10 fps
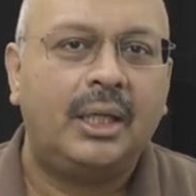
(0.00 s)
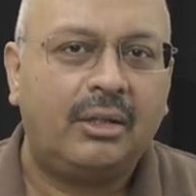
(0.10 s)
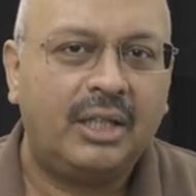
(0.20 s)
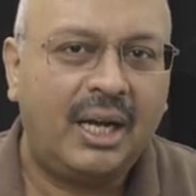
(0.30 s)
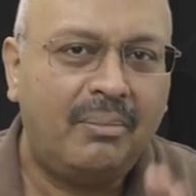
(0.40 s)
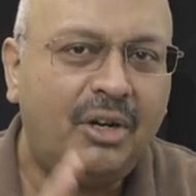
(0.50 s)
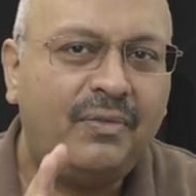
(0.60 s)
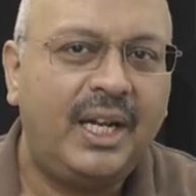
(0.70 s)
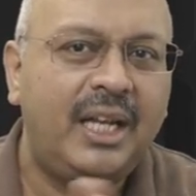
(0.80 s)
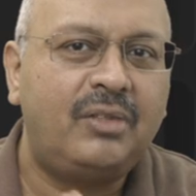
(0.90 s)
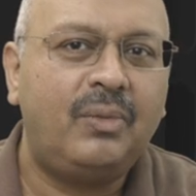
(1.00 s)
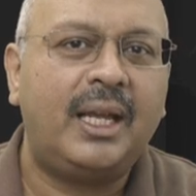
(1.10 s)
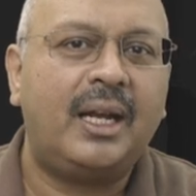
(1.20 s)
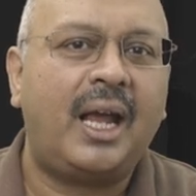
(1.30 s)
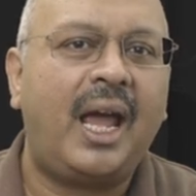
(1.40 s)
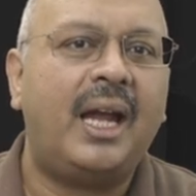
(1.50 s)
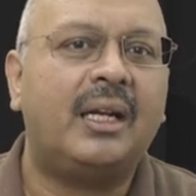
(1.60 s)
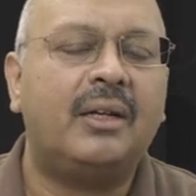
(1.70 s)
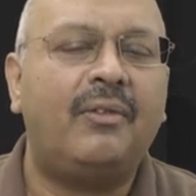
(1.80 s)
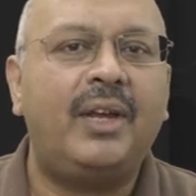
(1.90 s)
Now, the number of days we can
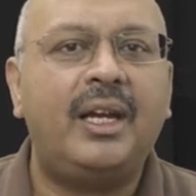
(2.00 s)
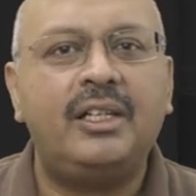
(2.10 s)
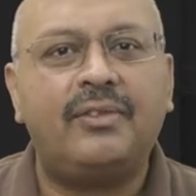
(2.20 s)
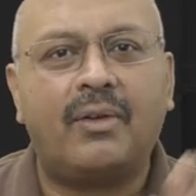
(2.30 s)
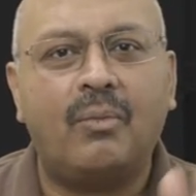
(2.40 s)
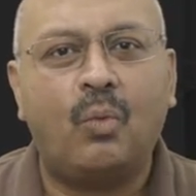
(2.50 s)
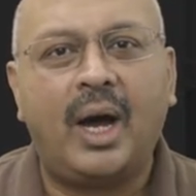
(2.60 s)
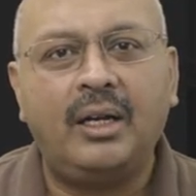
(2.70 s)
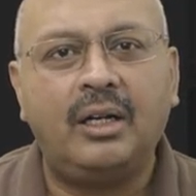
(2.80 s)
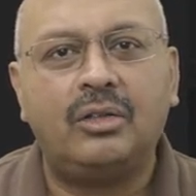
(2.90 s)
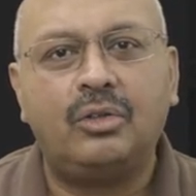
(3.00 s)
add varies from one